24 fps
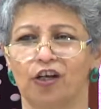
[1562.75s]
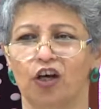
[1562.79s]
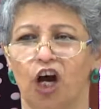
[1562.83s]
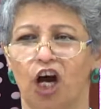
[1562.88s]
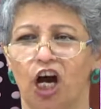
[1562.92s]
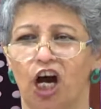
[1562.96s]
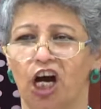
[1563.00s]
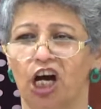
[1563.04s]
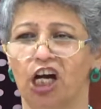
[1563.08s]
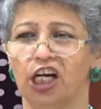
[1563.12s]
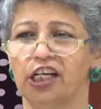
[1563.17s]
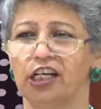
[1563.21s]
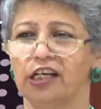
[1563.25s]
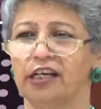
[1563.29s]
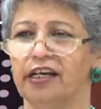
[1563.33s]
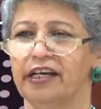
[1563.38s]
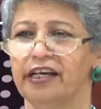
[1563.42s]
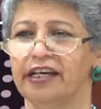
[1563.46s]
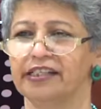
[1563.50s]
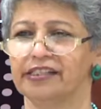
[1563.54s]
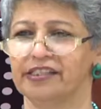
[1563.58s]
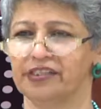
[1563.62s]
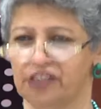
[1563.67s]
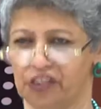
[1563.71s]
God
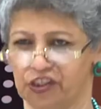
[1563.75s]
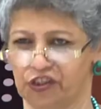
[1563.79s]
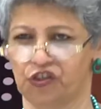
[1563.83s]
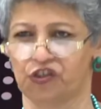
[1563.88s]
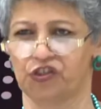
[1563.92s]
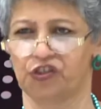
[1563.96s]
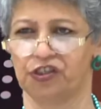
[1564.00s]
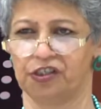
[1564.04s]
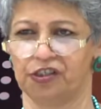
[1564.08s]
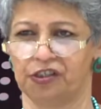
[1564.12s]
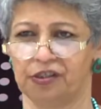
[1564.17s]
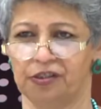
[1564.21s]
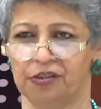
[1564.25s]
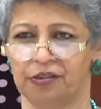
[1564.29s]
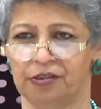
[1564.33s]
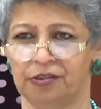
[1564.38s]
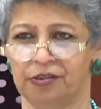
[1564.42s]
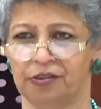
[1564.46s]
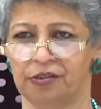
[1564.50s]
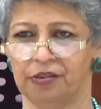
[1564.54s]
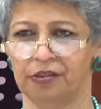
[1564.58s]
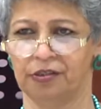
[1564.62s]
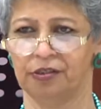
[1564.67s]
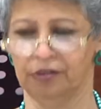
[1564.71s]
existed."
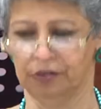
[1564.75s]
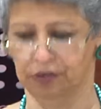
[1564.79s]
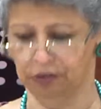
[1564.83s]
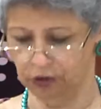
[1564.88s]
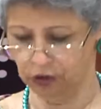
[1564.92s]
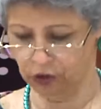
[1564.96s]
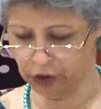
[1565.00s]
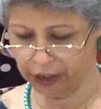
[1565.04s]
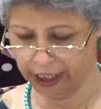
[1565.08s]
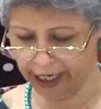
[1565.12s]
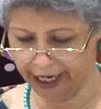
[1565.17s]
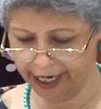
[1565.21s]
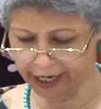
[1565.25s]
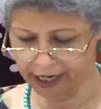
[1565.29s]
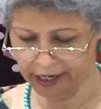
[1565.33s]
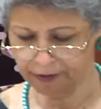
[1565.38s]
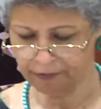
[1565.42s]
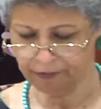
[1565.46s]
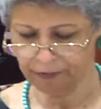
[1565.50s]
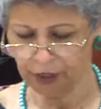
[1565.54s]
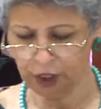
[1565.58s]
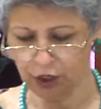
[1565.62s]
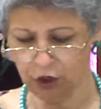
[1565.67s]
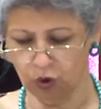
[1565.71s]
Okay?
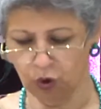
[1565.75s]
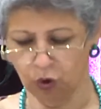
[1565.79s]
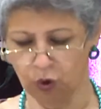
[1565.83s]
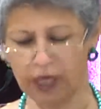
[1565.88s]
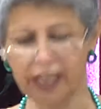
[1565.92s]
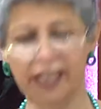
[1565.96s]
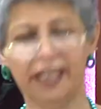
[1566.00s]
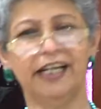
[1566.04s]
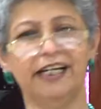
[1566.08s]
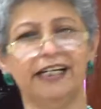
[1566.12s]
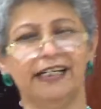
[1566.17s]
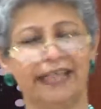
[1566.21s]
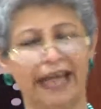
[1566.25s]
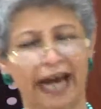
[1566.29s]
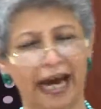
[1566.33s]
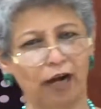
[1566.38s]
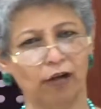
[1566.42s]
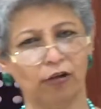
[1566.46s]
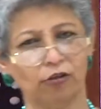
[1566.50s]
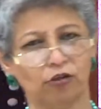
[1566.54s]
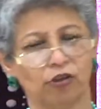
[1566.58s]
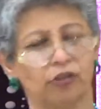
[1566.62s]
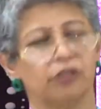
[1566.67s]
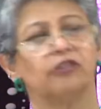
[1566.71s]
When in
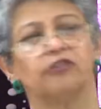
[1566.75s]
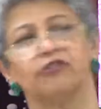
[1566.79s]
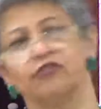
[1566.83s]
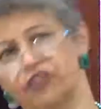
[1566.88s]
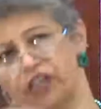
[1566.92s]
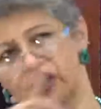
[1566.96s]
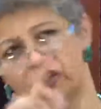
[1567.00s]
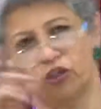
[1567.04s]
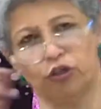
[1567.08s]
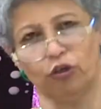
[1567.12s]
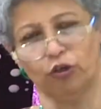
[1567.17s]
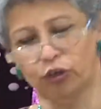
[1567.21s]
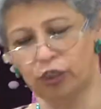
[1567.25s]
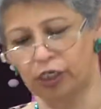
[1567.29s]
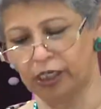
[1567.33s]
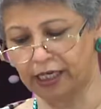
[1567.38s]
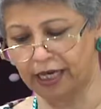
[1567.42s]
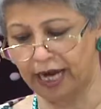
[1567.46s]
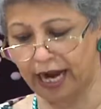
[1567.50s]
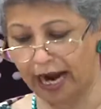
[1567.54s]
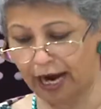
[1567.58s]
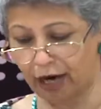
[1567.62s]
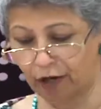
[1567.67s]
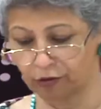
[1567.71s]
doubt, just look
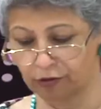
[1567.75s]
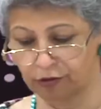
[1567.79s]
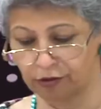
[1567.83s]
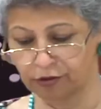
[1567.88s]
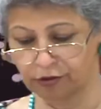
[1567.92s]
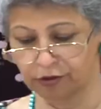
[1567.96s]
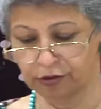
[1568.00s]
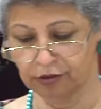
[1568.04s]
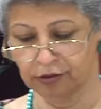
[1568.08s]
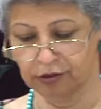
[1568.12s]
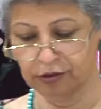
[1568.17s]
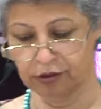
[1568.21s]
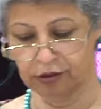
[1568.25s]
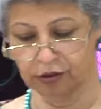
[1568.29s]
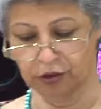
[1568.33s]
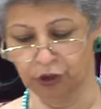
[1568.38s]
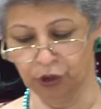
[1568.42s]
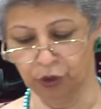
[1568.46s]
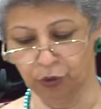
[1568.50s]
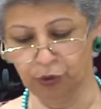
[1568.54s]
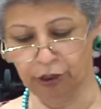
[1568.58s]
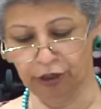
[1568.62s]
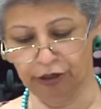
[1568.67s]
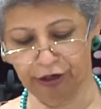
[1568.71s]
around.
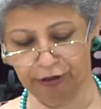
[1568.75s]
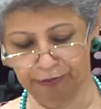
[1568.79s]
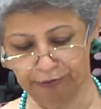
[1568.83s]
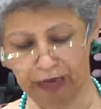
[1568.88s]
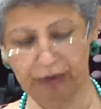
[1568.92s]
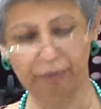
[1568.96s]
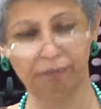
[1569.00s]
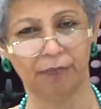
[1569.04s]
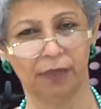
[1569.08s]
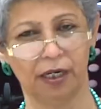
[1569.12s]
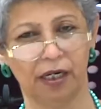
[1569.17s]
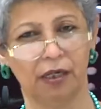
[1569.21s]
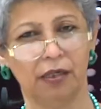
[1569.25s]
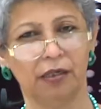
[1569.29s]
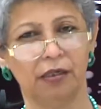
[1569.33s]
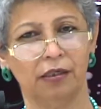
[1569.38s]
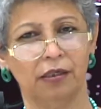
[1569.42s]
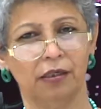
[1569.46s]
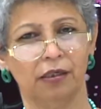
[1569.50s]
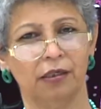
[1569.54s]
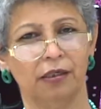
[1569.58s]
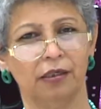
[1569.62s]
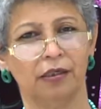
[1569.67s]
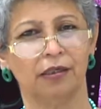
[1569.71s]
You will remember
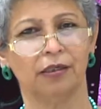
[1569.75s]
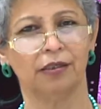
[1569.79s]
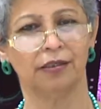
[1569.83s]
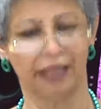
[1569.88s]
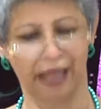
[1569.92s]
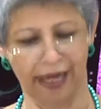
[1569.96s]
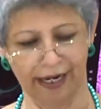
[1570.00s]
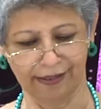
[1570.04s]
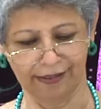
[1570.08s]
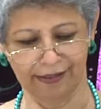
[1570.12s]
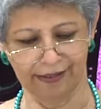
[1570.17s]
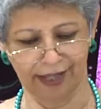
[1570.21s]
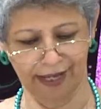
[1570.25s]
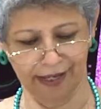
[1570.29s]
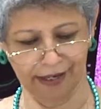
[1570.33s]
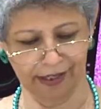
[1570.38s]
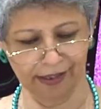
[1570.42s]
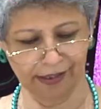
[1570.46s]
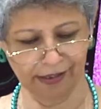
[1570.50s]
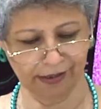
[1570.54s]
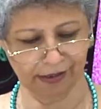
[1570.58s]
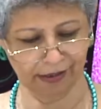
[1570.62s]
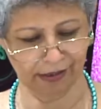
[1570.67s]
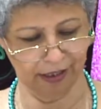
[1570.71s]
that there
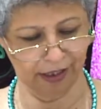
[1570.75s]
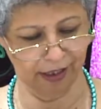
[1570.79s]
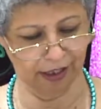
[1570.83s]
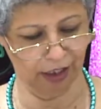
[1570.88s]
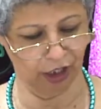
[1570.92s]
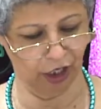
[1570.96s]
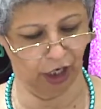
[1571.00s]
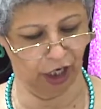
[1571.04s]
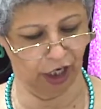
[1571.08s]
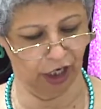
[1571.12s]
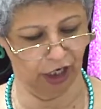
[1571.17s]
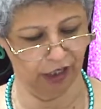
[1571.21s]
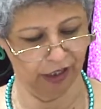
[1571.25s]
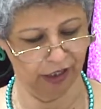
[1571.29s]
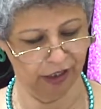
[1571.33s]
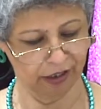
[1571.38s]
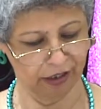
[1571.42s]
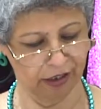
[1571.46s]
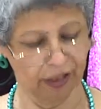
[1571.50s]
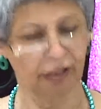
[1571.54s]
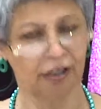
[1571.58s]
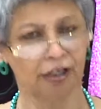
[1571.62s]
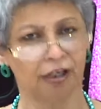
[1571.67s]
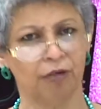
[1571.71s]
is a God.
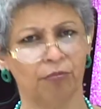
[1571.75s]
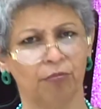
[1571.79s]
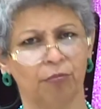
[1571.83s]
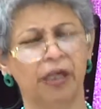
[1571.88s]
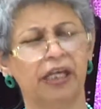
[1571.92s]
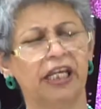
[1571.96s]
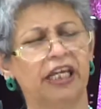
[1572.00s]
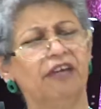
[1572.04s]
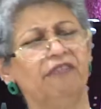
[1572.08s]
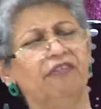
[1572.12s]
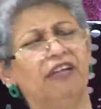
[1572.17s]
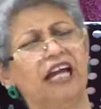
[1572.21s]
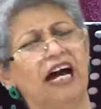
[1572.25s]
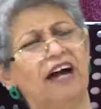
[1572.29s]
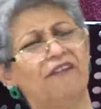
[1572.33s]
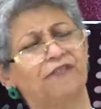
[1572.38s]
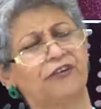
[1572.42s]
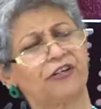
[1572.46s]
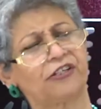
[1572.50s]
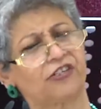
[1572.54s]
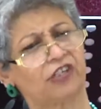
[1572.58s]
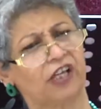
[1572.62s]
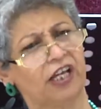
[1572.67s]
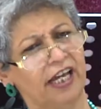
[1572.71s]
But even
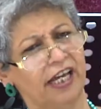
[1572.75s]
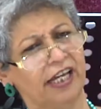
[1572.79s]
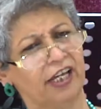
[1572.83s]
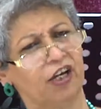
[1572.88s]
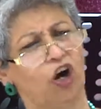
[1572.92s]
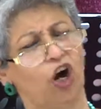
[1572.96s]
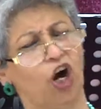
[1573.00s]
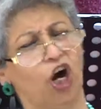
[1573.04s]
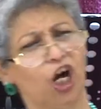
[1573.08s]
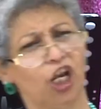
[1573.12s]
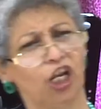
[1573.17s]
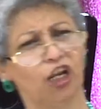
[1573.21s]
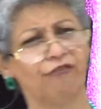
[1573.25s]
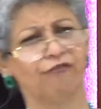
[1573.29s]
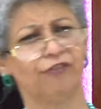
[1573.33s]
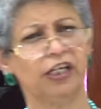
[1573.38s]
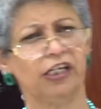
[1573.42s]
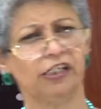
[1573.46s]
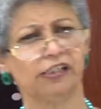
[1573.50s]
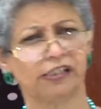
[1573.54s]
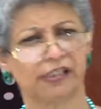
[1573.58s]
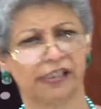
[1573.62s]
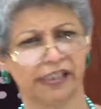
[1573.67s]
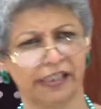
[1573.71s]
after saying all of
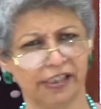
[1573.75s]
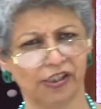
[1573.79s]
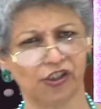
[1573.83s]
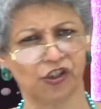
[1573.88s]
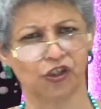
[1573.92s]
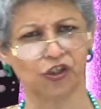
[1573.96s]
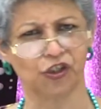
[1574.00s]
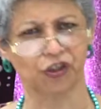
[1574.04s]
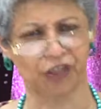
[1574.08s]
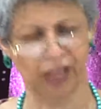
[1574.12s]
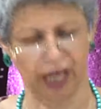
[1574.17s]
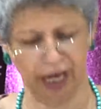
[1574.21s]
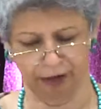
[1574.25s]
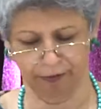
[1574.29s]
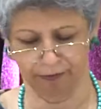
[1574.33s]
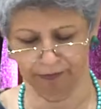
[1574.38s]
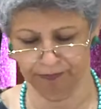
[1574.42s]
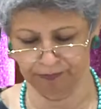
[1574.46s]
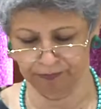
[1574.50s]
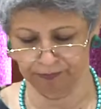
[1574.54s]
these things to them,